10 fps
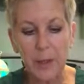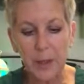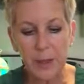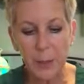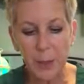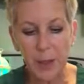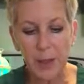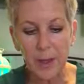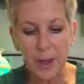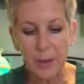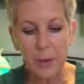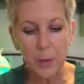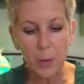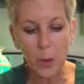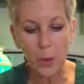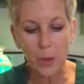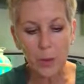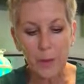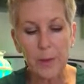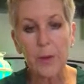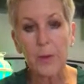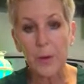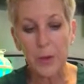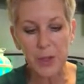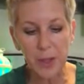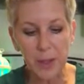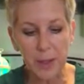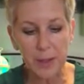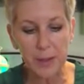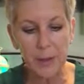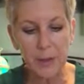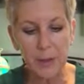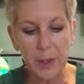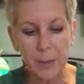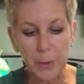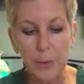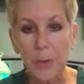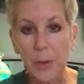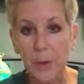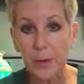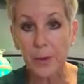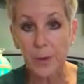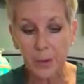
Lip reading: that springeth out of the wall." 1 Kings chapter 4,